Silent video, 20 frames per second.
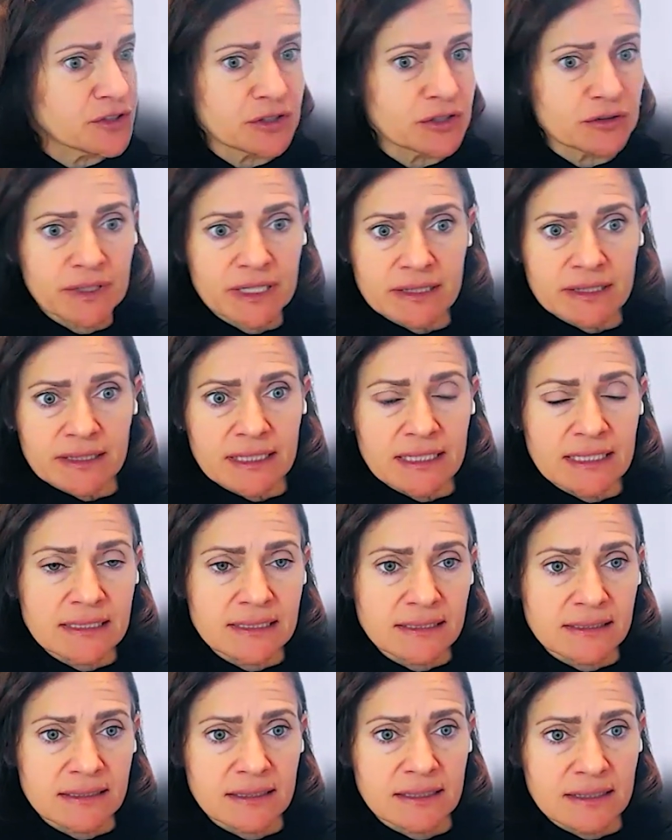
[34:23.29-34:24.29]
of doing
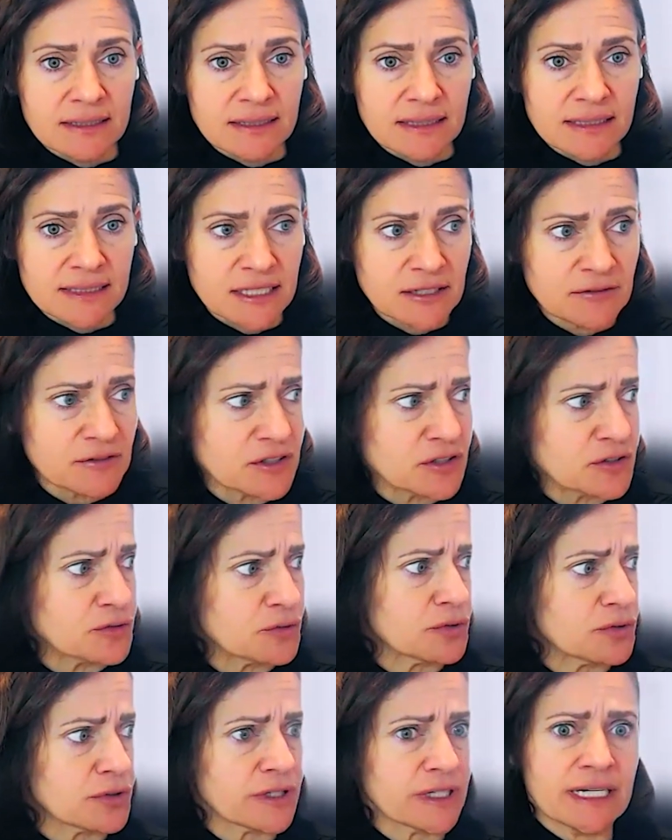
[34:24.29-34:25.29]
this
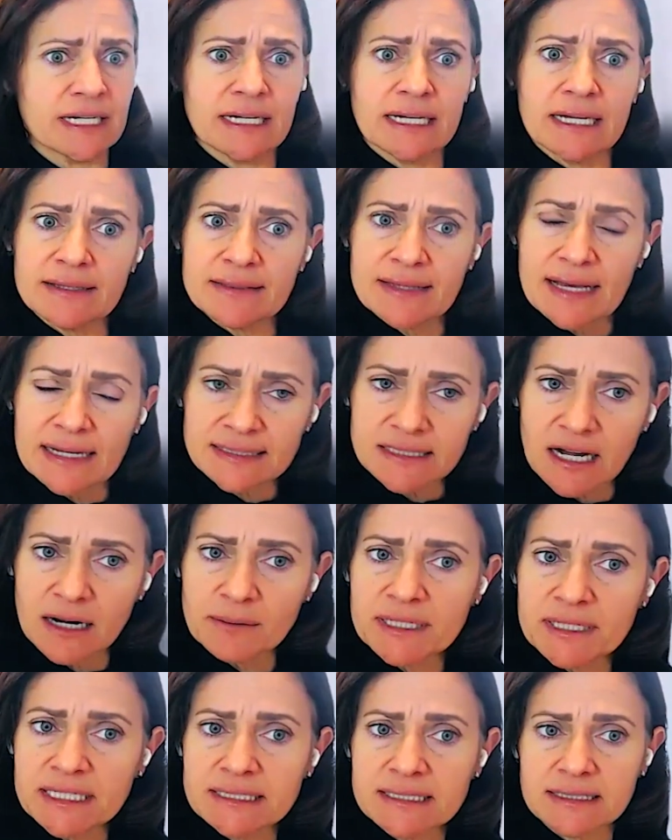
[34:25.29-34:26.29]
inventory, and that's
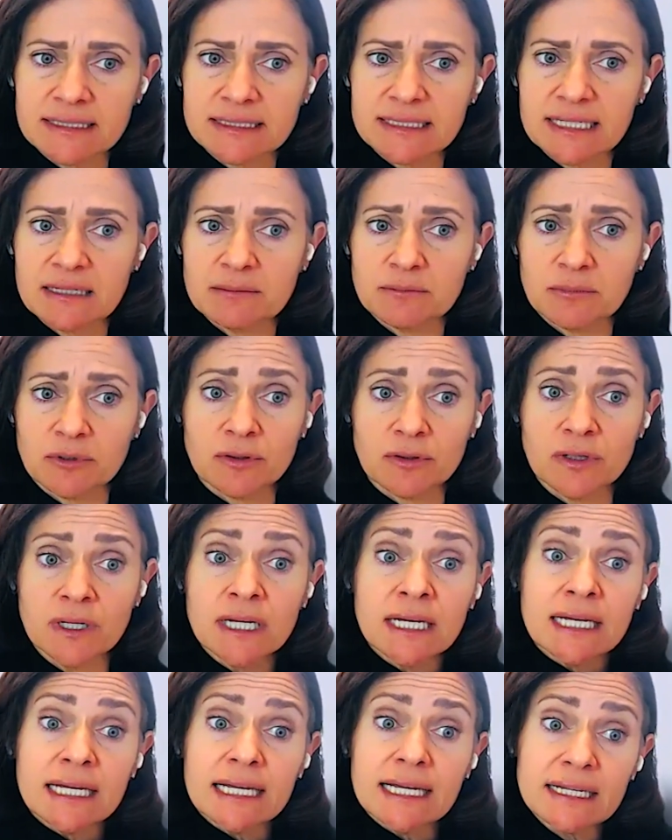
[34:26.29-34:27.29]
coming to the table.
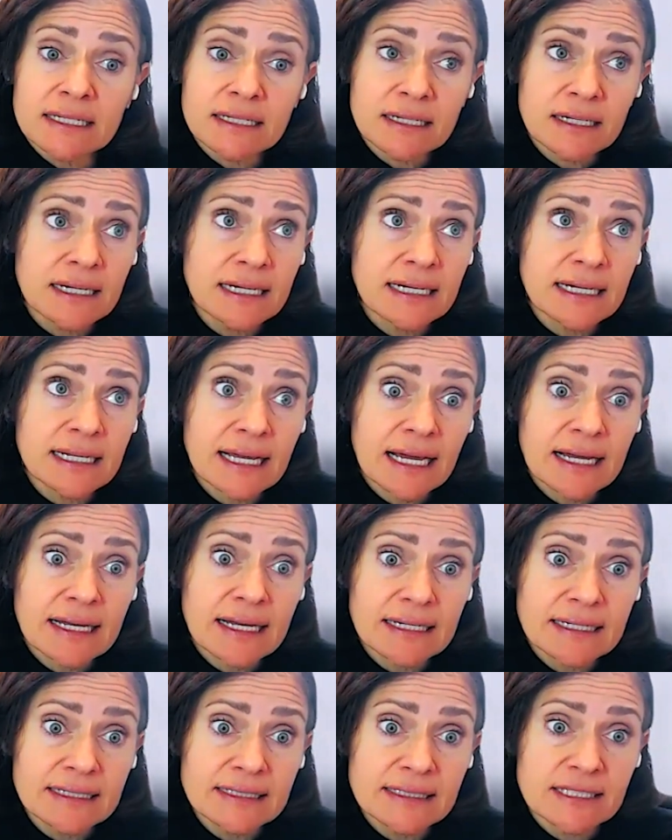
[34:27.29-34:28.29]
It
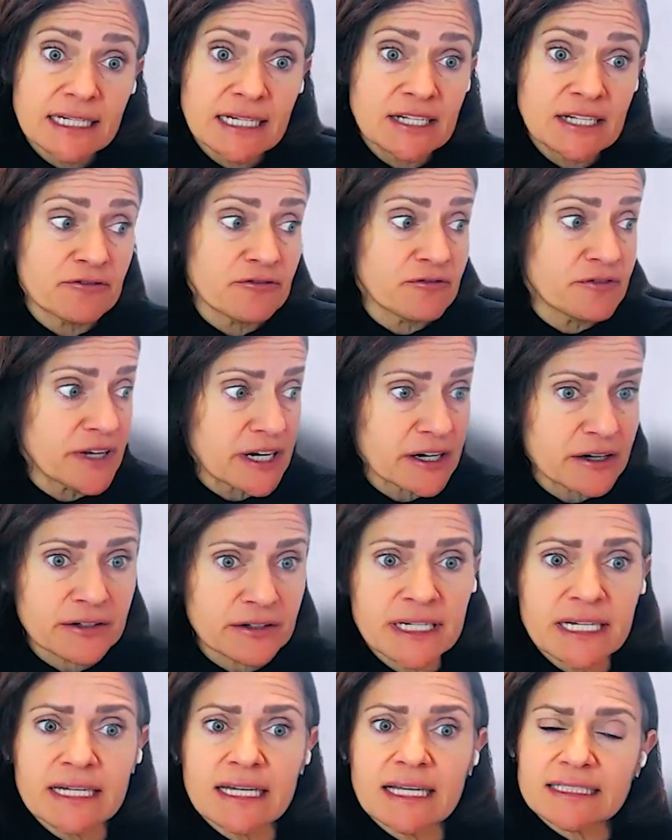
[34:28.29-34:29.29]
is in
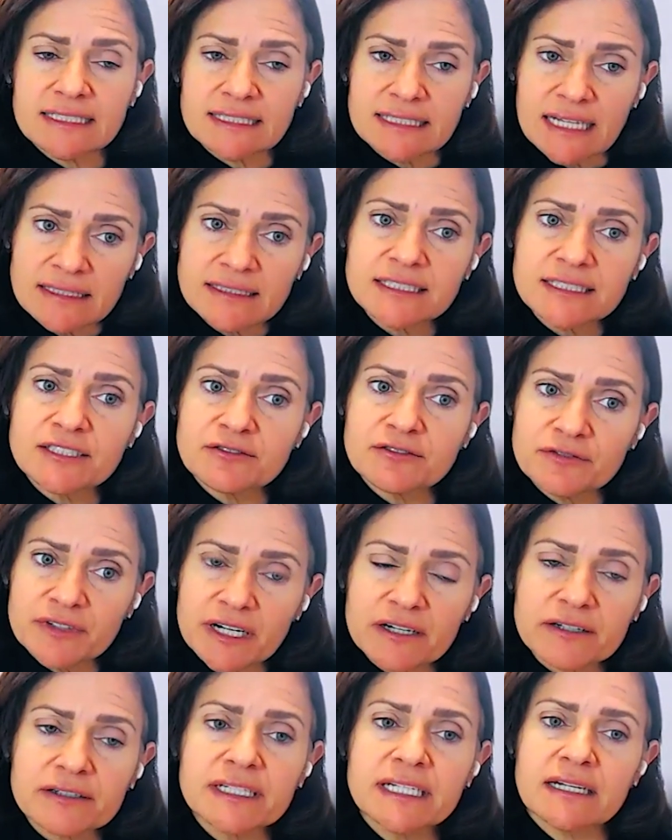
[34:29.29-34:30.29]
varying extents and
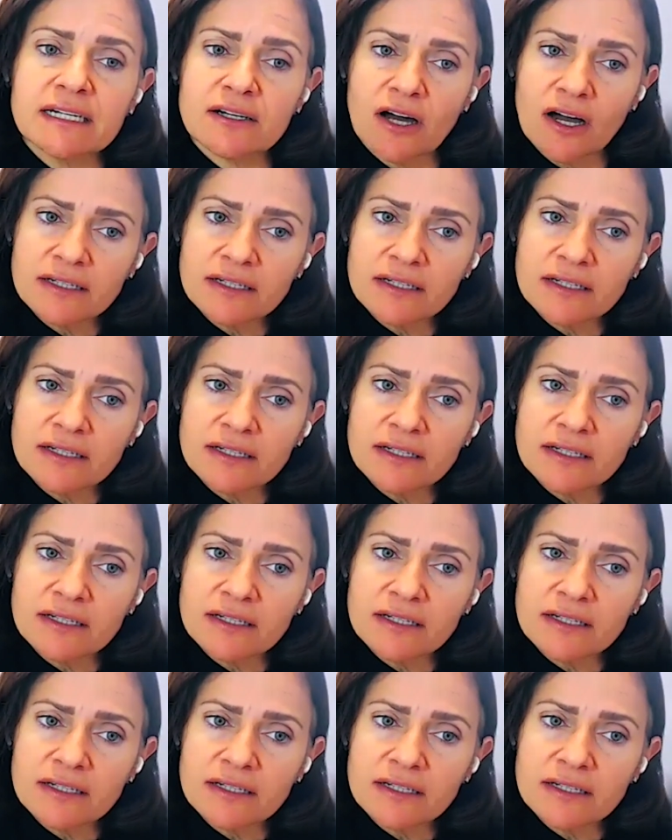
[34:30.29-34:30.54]
varying